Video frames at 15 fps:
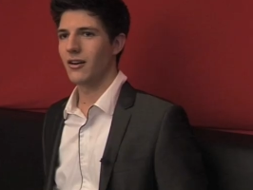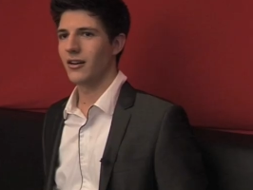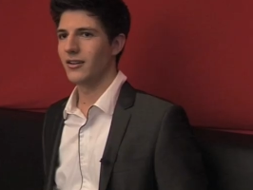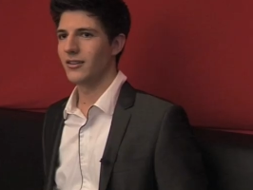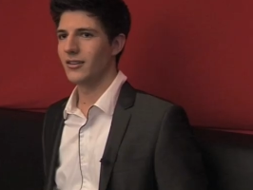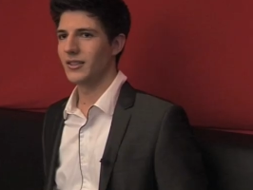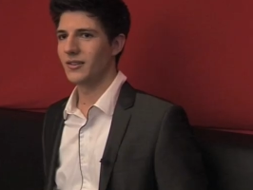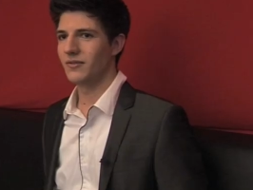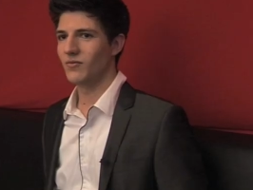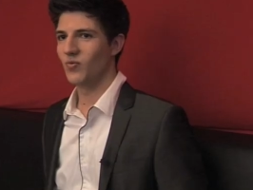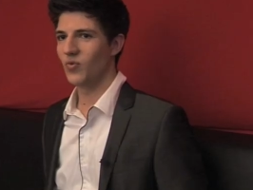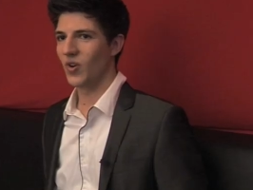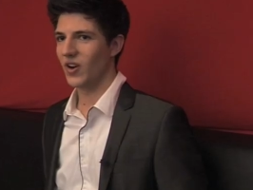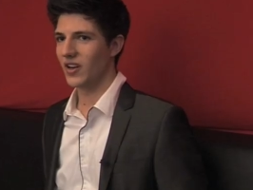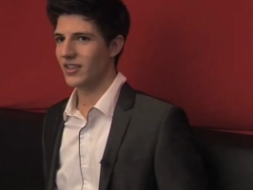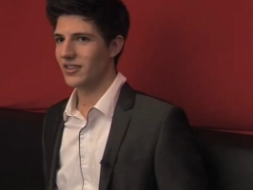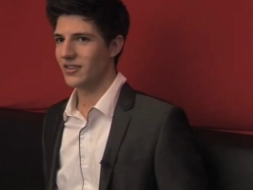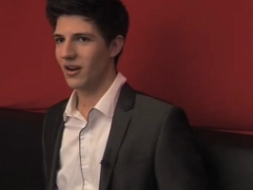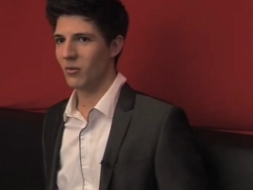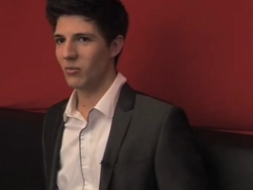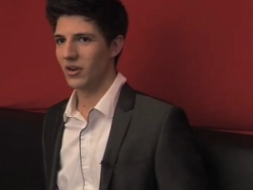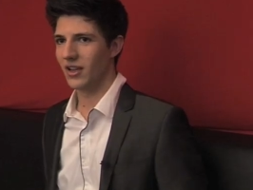I really
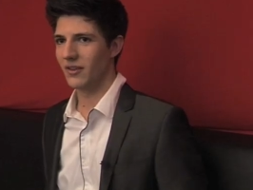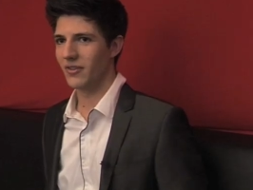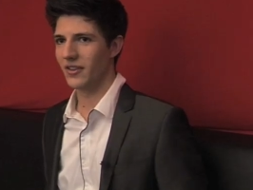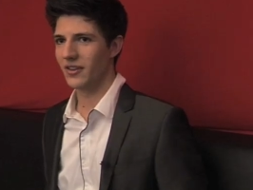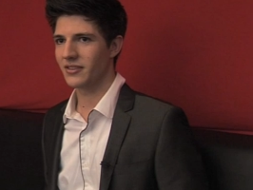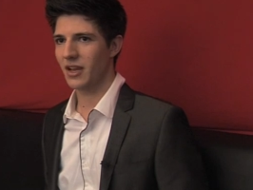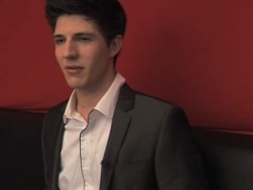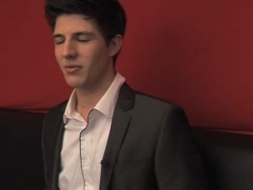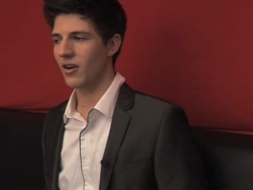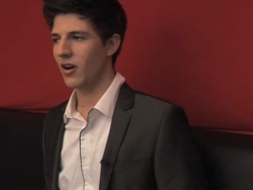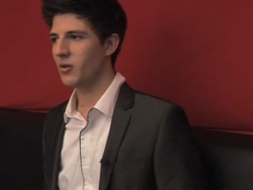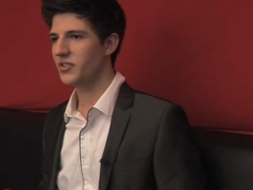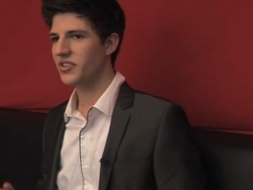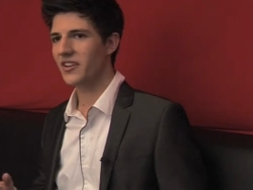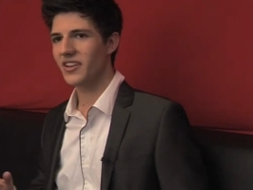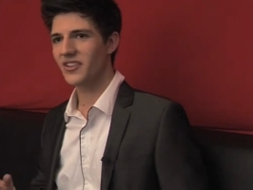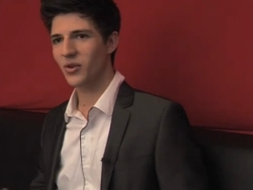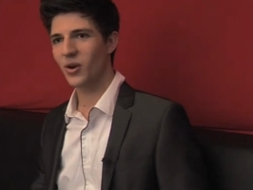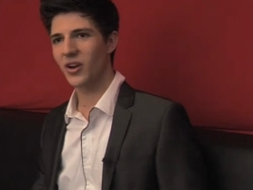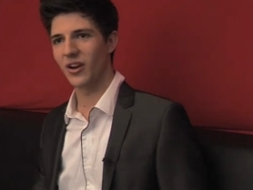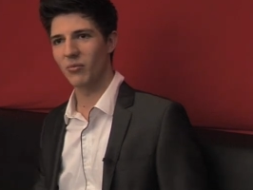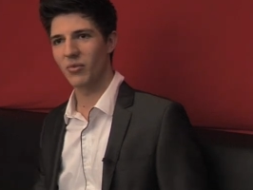can't believe that this happened. I was in the
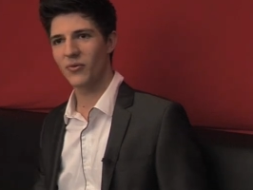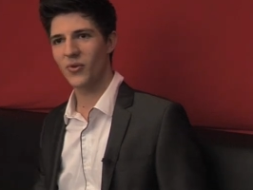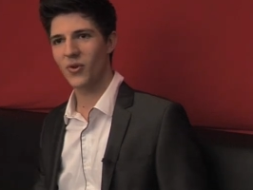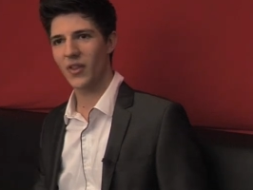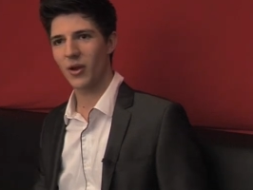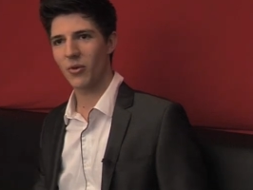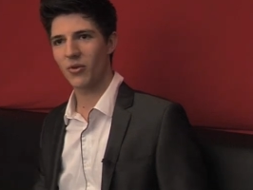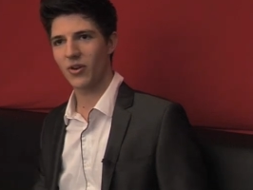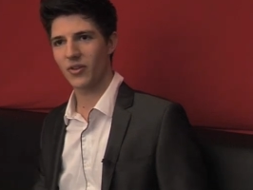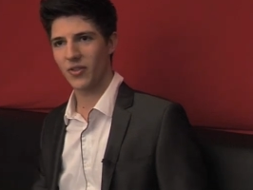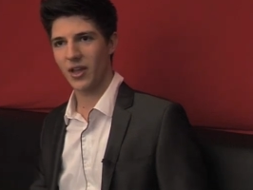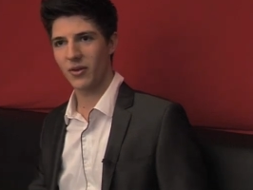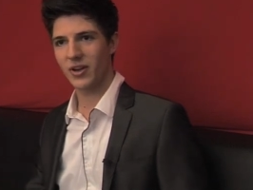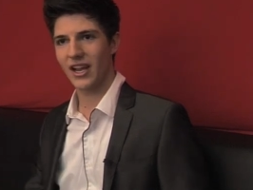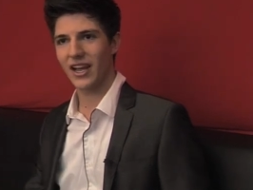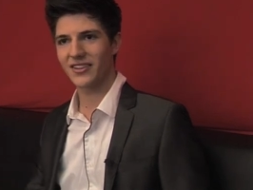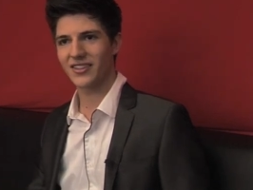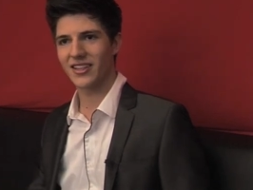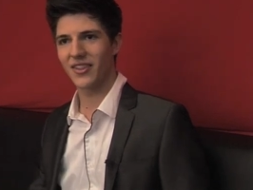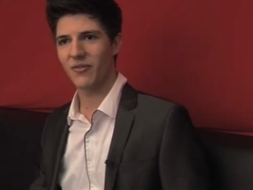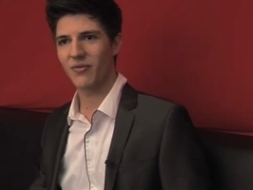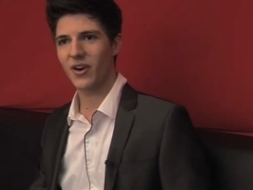toilet before they were
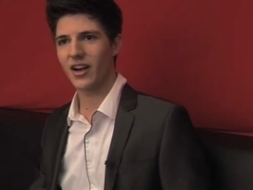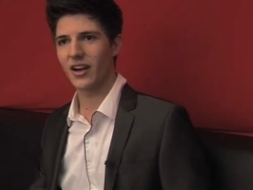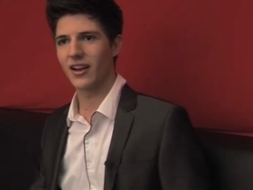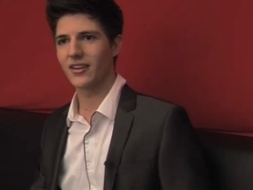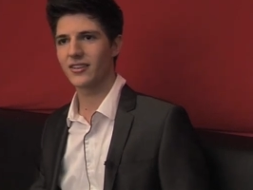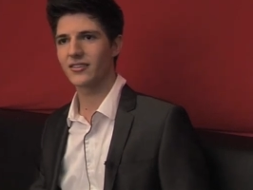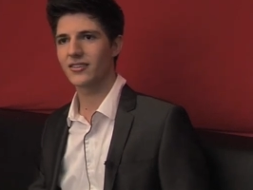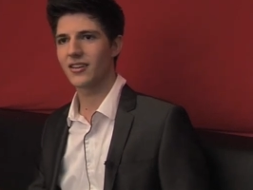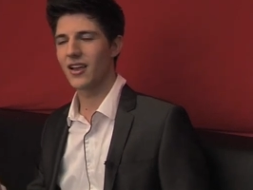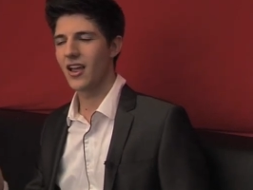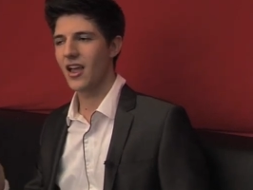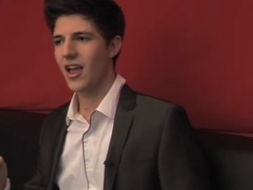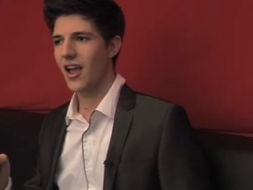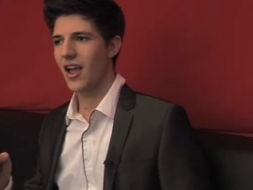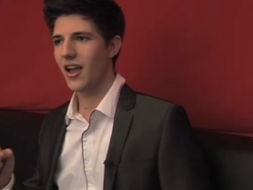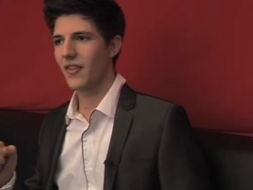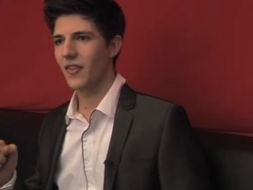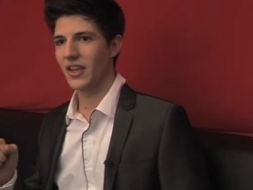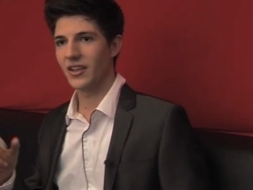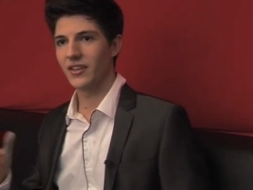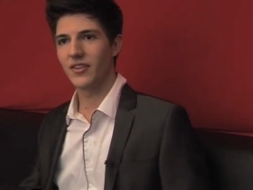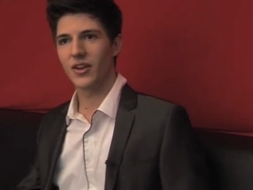announcing the finalists,
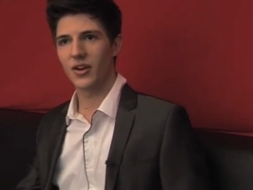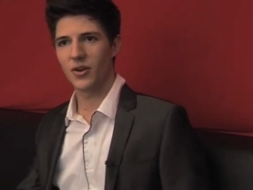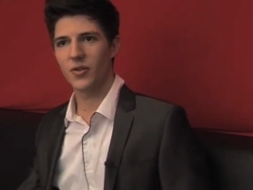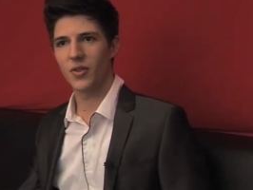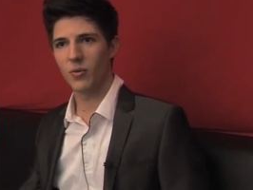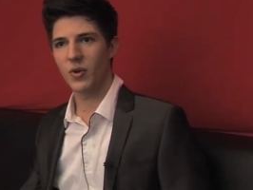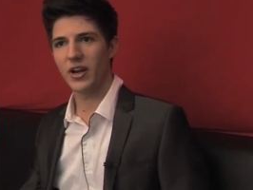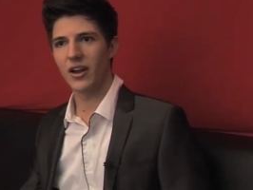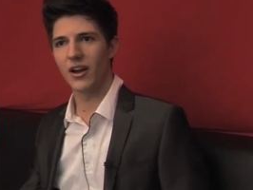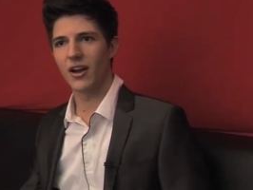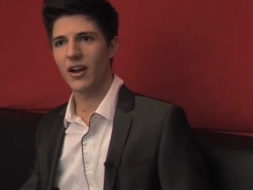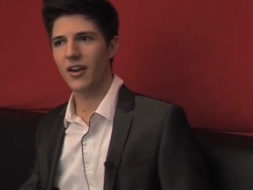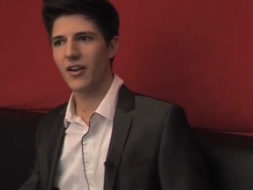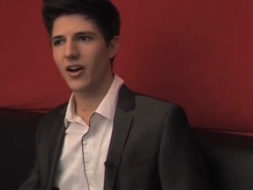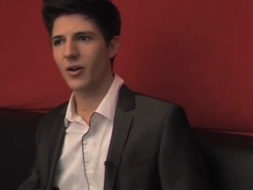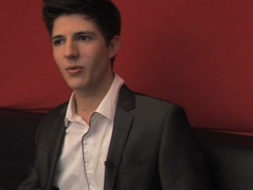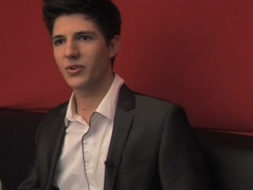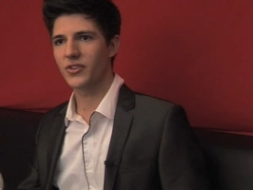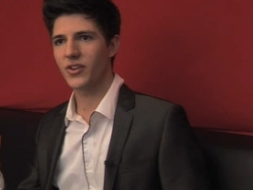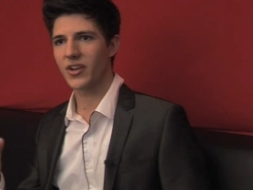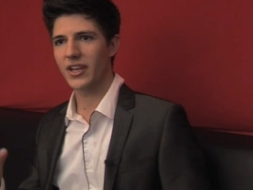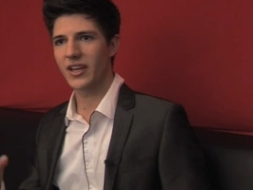the winner, and I
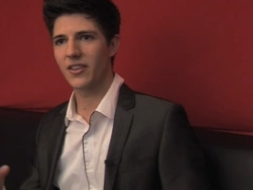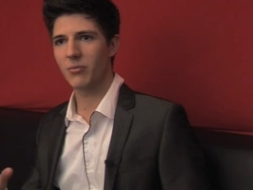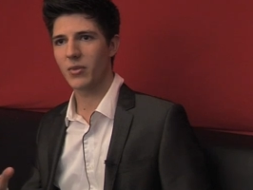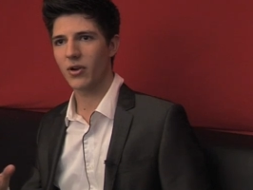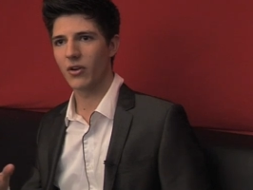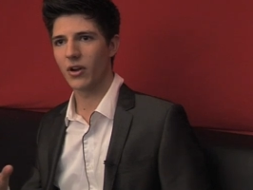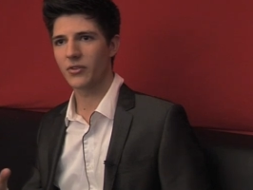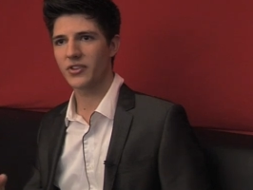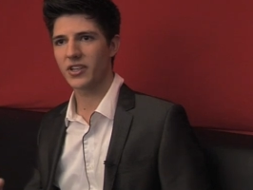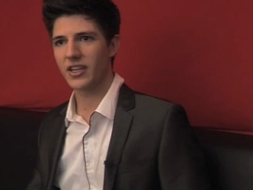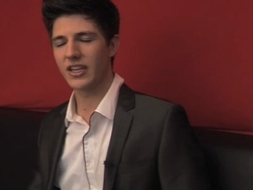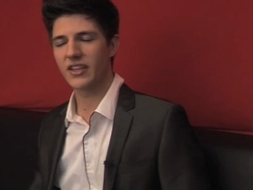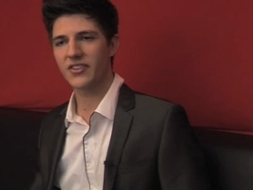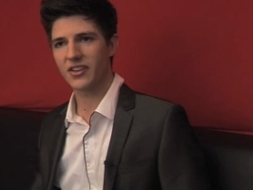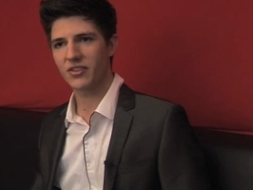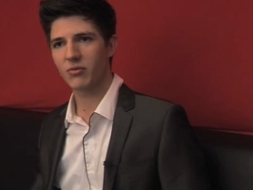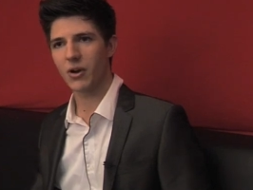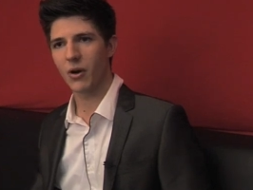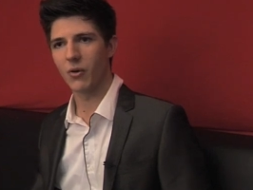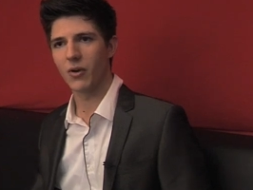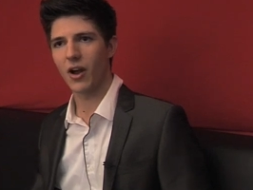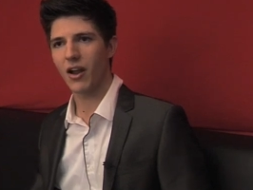was looking in the mirror and I was thinking, is this real?